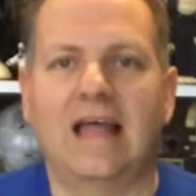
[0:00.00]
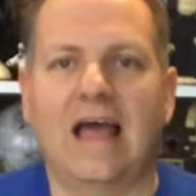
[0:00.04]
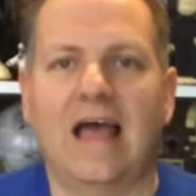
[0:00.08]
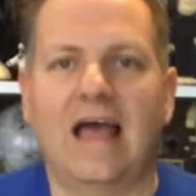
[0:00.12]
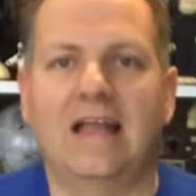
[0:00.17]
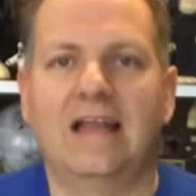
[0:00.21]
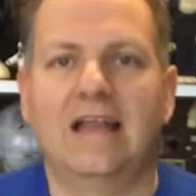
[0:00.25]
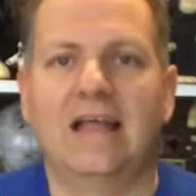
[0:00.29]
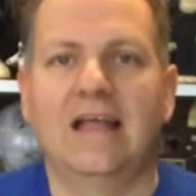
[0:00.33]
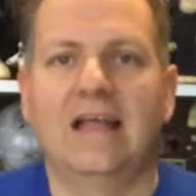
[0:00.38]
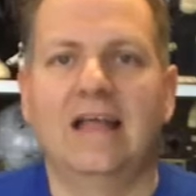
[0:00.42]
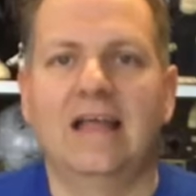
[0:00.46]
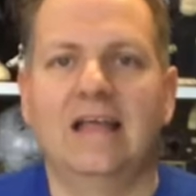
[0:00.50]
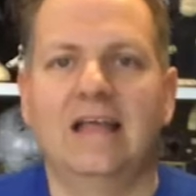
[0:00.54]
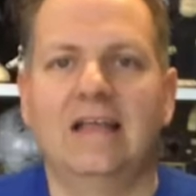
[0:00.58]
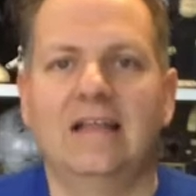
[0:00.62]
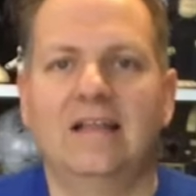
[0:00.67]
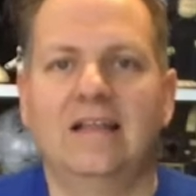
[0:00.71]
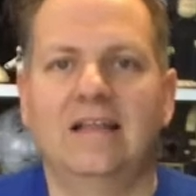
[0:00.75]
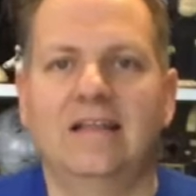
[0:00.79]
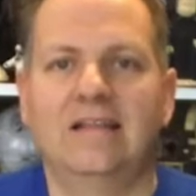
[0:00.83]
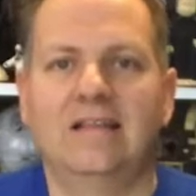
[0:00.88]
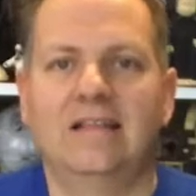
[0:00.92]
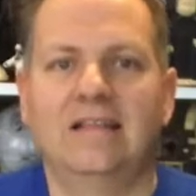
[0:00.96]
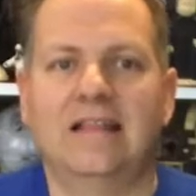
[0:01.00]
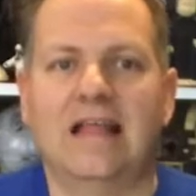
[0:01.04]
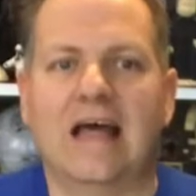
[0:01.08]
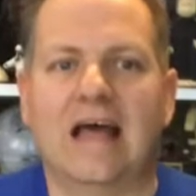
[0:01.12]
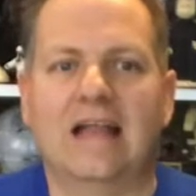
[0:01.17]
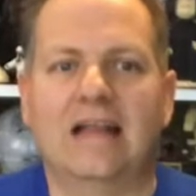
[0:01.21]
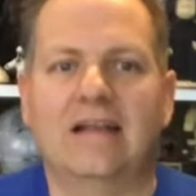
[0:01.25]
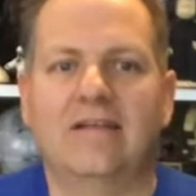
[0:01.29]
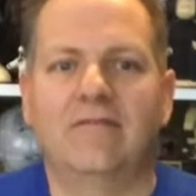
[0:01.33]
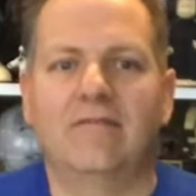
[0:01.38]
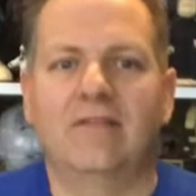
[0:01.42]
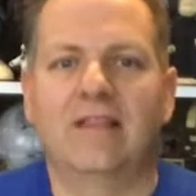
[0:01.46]
that
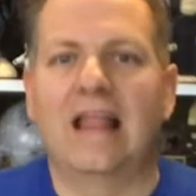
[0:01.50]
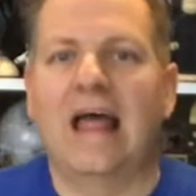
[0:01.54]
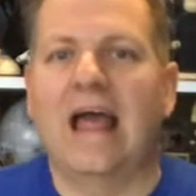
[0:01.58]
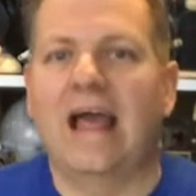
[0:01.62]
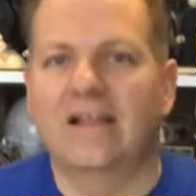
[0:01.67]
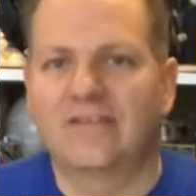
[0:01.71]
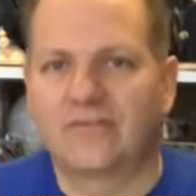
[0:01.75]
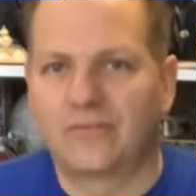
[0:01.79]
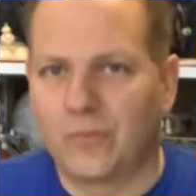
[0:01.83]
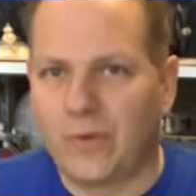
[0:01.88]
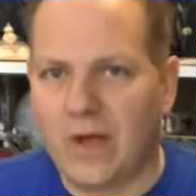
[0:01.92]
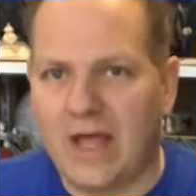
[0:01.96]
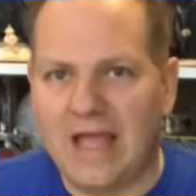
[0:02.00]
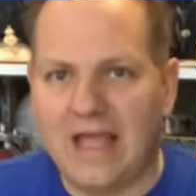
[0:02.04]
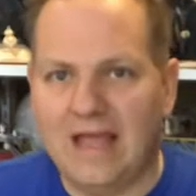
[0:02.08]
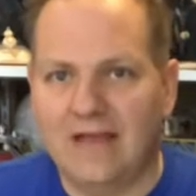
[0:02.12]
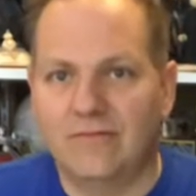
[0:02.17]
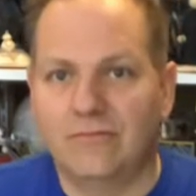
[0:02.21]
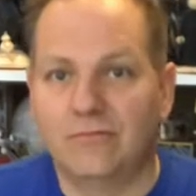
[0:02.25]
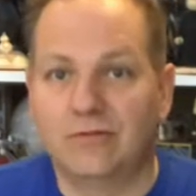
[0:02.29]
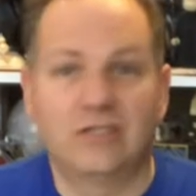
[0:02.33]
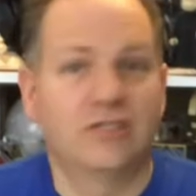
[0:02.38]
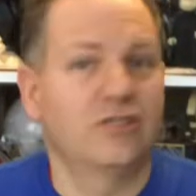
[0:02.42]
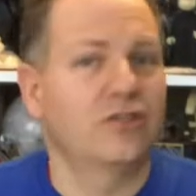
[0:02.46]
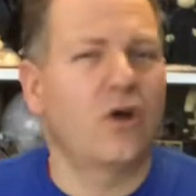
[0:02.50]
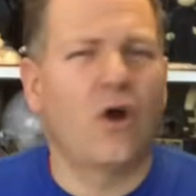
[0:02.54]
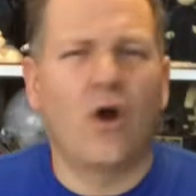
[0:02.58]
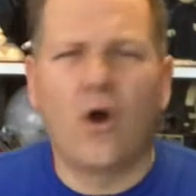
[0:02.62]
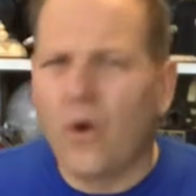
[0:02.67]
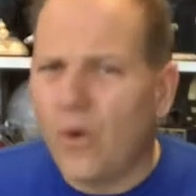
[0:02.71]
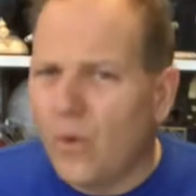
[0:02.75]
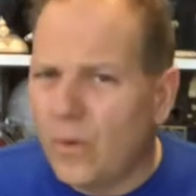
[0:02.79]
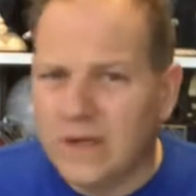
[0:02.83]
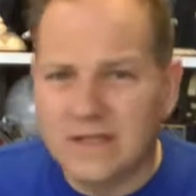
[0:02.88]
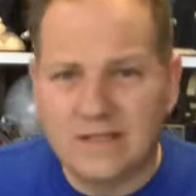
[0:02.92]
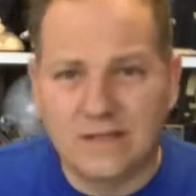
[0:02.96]
last wave, which is
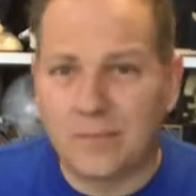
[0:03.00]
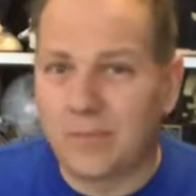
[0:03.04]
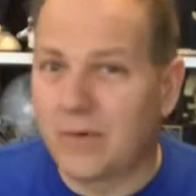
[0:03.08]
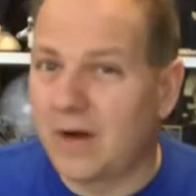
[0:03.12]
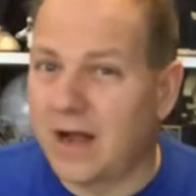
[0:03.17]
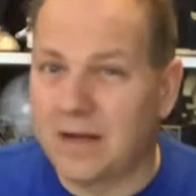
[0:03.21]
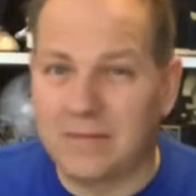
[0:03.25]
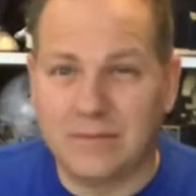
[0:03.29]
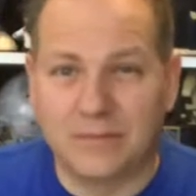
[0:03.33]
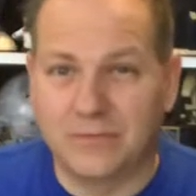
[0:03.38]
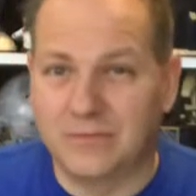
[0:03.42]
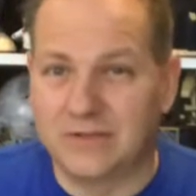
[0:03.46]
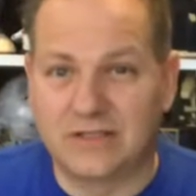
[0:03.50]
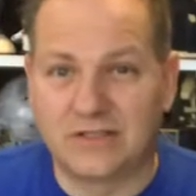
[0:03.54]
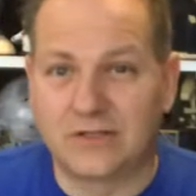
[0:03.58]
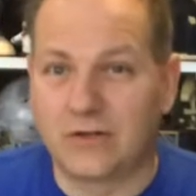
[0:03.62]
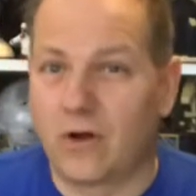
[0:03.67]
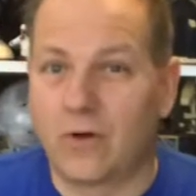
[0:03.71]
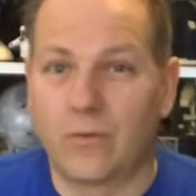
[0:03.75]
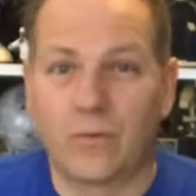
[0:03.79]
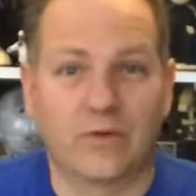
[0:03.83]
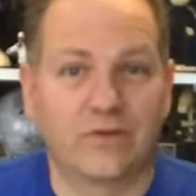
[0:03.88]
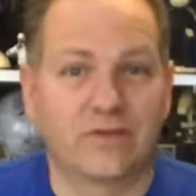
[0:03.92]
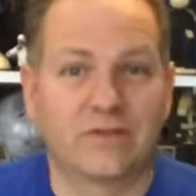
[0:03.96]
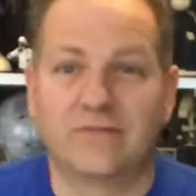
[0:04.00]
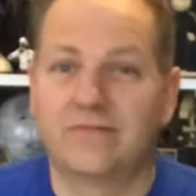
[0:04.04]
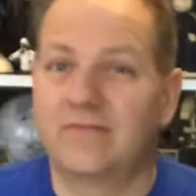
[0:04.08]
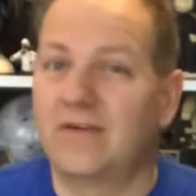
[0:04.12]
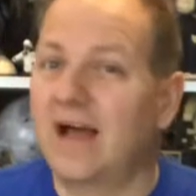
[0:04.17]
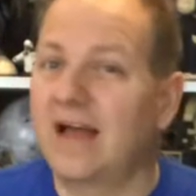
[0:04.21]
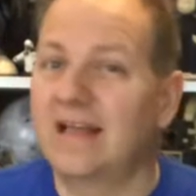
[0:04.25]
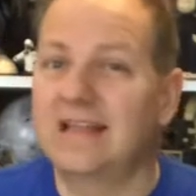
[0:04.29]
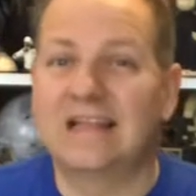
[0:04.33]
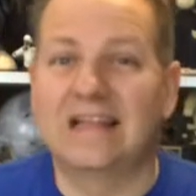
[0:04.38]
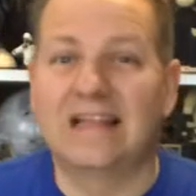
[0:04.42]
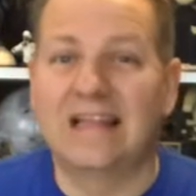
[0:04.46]
always a problem with Star Wars, to
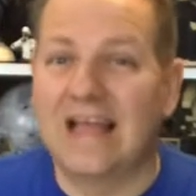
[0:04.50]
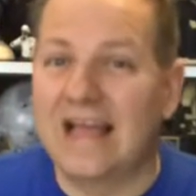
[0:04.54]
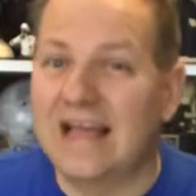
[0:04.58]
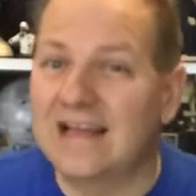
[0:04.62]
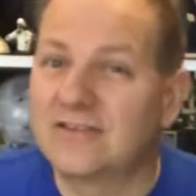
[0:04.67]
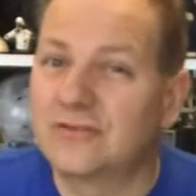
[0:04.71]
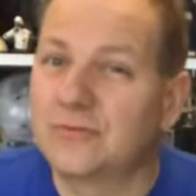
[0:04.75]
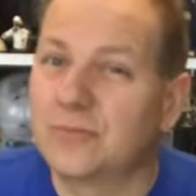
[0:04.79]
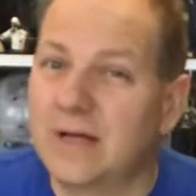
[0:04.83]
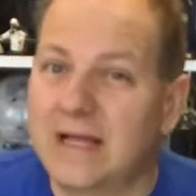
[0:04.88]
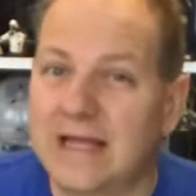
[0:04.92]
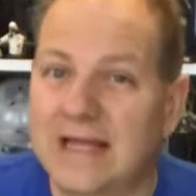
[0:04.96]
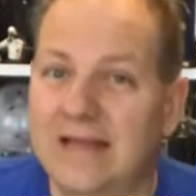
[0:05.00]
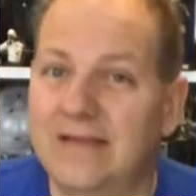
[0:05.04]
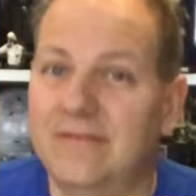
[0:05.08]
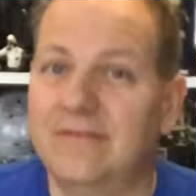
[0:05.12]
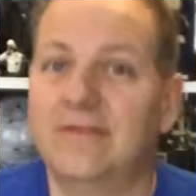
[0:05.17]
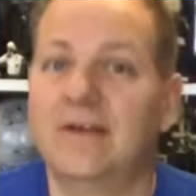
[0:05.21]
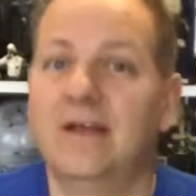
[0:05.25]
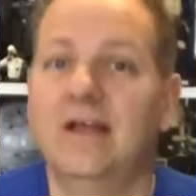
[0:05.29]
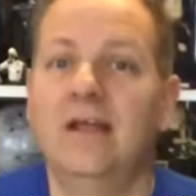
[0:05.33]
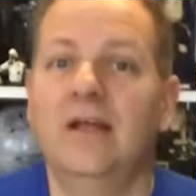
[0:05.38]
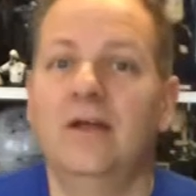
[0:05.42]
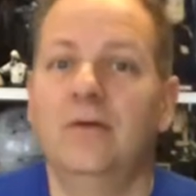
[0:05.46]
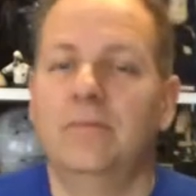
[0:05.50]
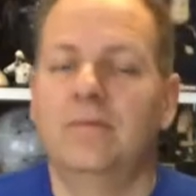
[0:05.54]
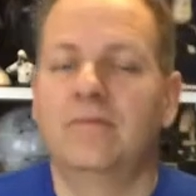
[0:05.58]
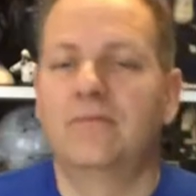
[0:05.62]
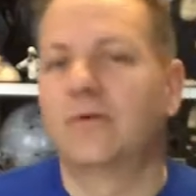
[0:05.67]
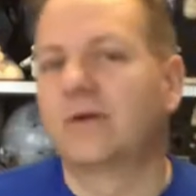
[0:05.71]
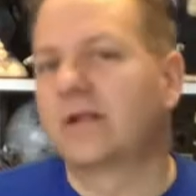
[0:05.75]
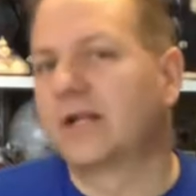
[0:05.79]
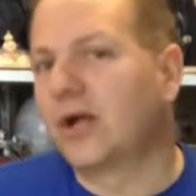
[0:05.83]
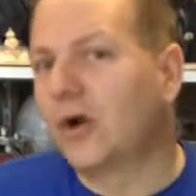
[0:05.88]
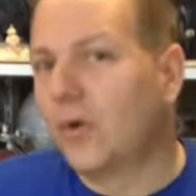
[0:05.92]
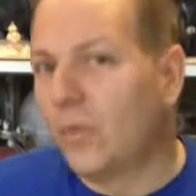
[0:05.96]
find the last wave
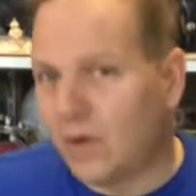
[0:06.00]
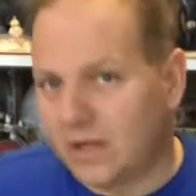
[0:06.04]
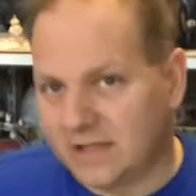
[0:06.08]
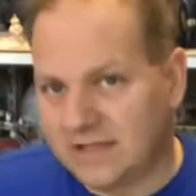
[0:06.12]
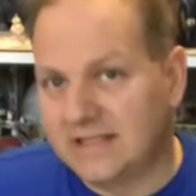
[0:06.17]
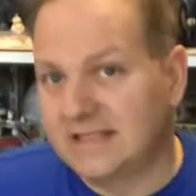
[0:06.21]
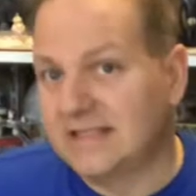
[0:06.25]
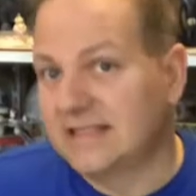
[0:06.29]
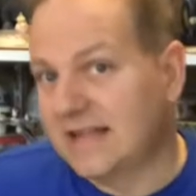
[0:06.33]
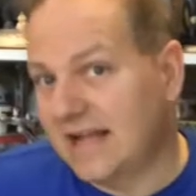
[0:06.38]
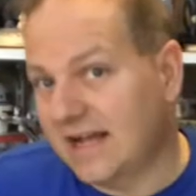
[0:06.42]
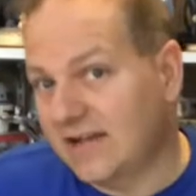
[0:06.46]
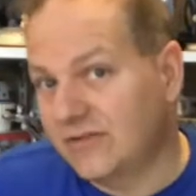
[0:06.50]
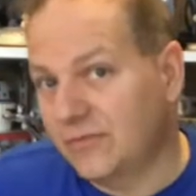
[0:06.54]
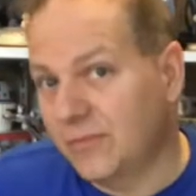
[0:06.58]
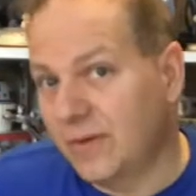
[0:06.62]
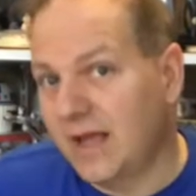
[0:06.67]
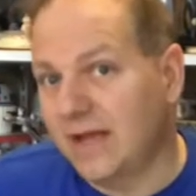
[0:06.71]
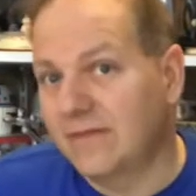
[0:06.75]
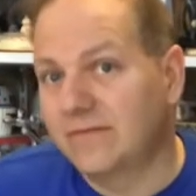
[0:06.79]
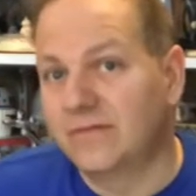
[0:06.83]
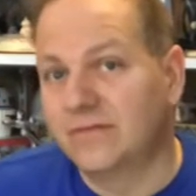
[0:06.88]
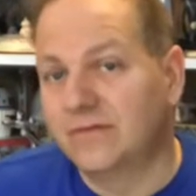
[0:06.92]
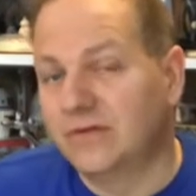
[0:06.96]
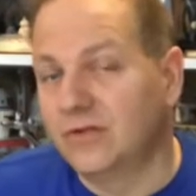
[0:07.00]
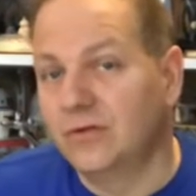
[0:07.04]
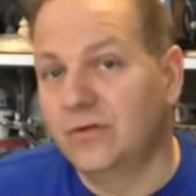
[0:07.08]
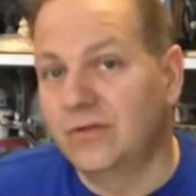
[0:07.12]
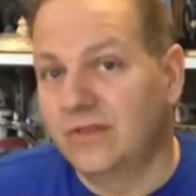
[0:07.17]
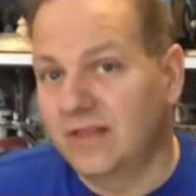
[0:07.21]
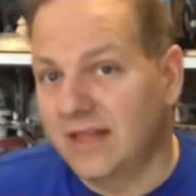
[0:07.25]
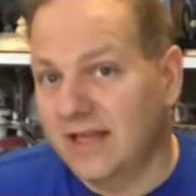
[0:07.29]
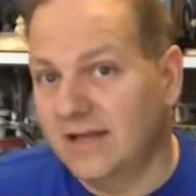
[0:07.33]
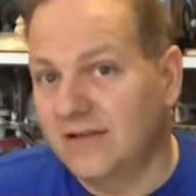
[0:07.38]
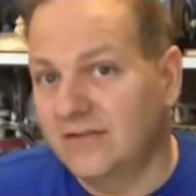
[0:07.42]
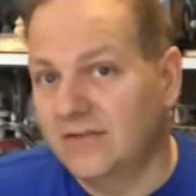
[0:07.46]
before they go on to the next wave of new
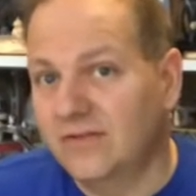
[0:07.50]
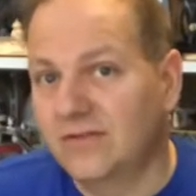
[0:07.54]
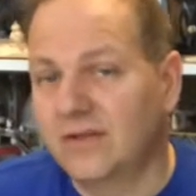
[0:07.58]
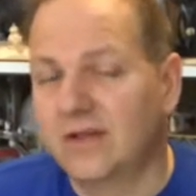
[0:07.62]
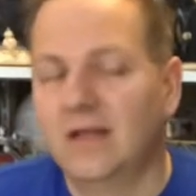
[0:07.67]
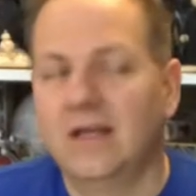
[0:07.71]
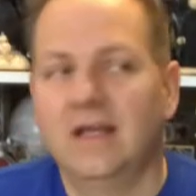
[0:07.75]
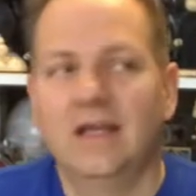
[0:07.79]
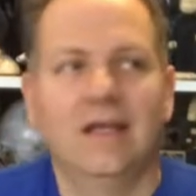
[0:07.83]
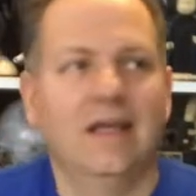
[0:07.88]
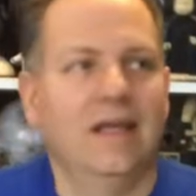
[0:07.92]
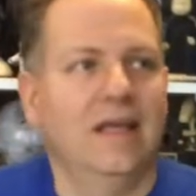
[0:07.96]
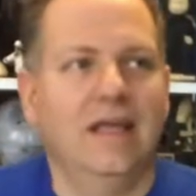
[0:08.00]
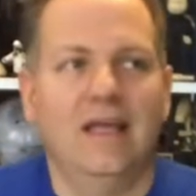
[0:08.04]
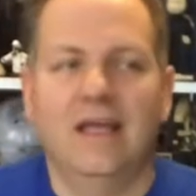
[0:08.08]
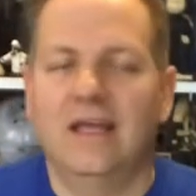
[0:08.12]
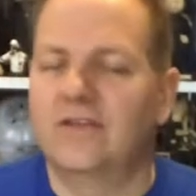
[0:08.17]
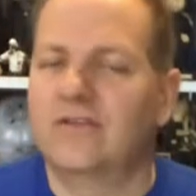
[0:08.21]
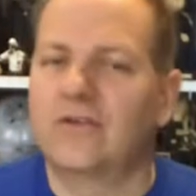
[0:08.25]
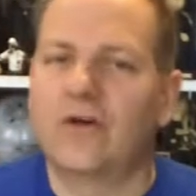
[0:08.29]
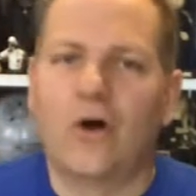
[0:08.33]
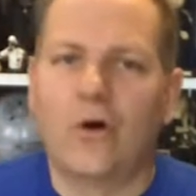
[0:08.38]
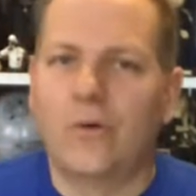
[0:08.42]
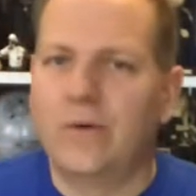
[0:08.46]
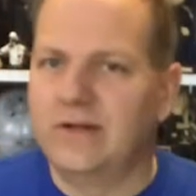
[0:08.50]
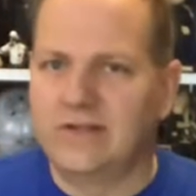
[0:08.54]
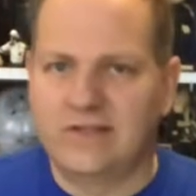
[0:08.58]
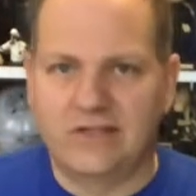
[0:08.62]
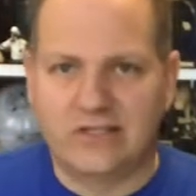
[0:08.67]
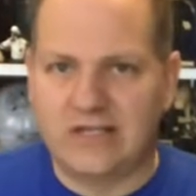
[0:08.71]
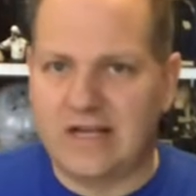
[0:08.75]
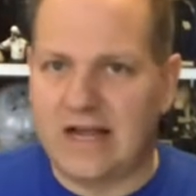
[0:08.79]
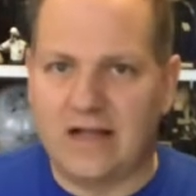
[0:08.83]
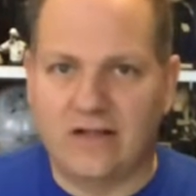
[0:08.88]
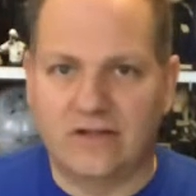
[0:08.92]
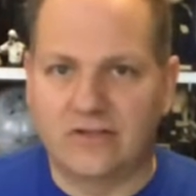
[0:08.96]
things is always a
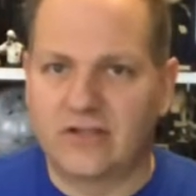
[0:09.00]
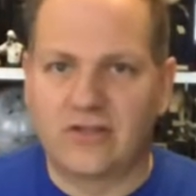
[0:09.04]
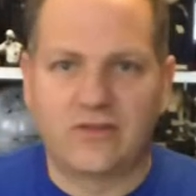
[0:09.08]
challenge.